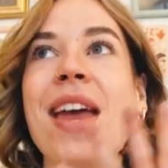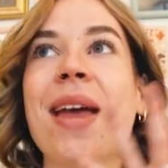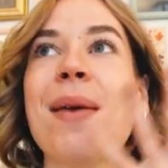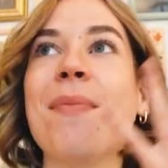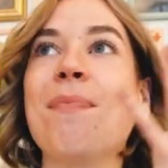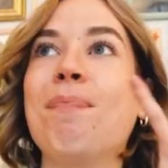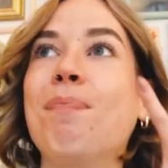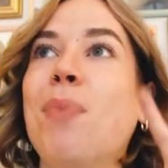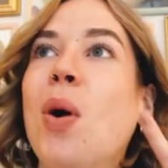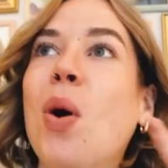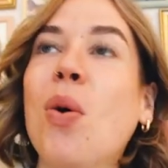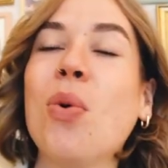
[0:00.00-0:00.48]
they
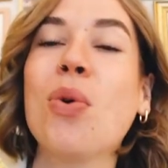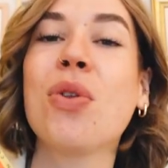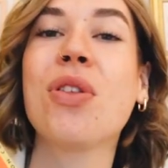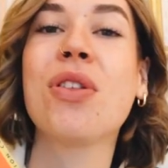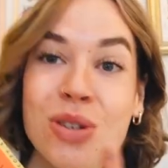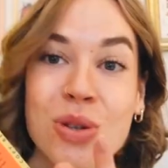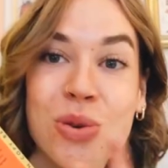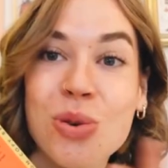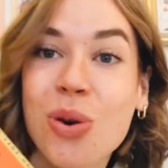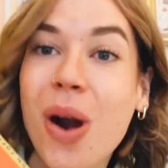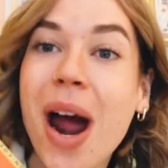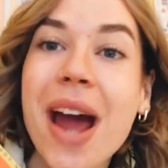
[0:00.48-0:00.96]
both
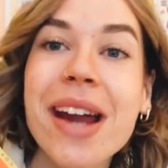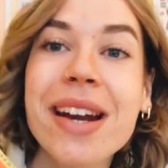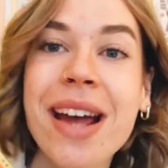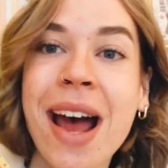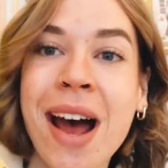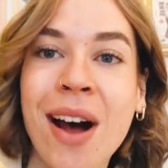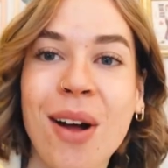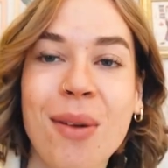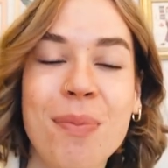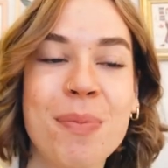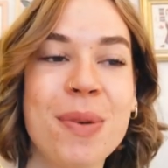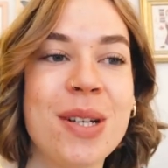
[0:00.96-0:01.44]
try to
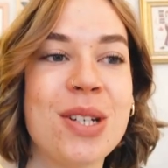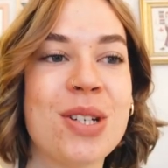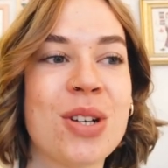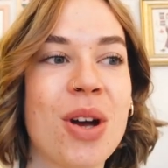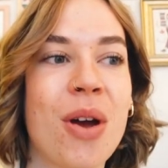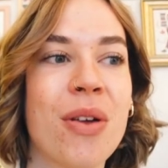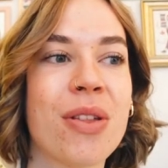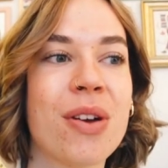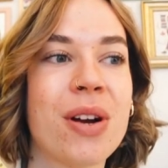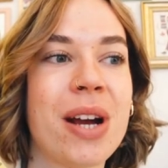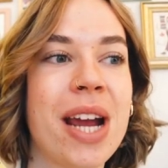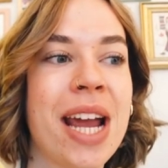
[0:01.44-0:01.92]
help each
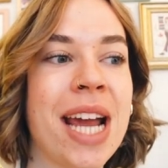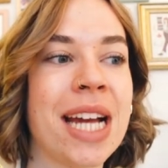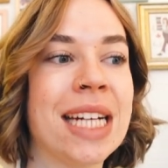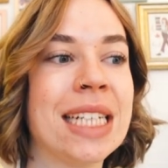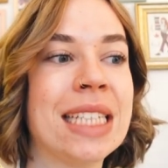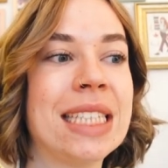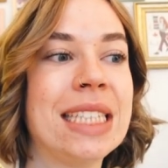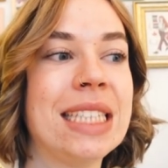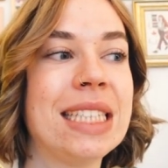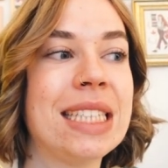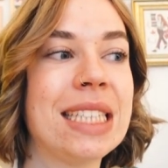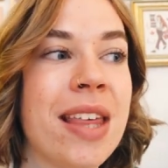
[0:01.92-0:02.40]
other
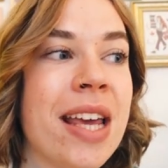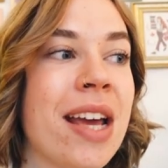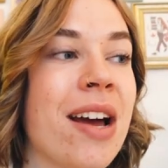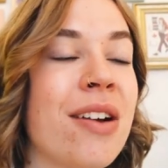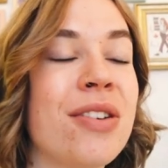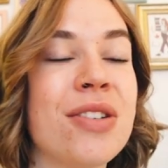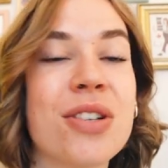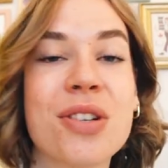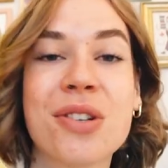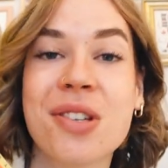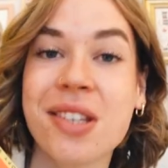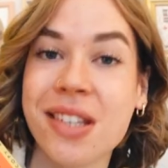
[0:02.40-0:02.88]
and they
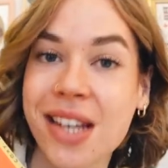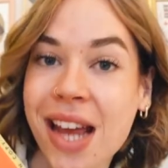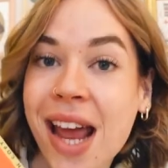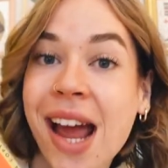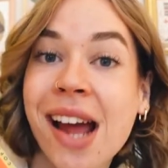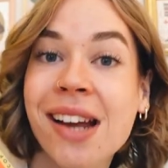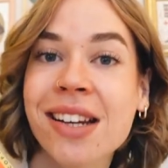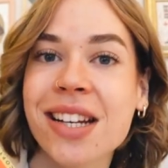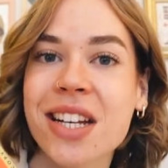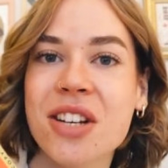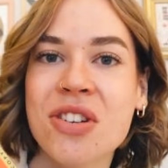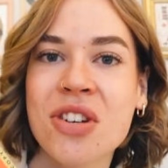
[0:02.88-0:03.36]

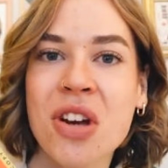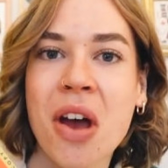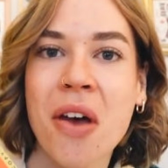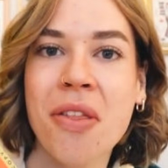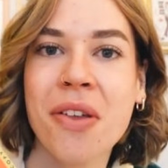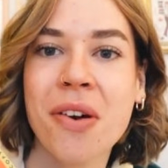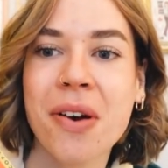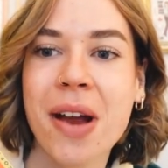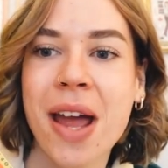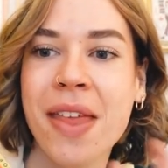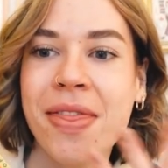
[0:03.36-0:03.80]
understand each other.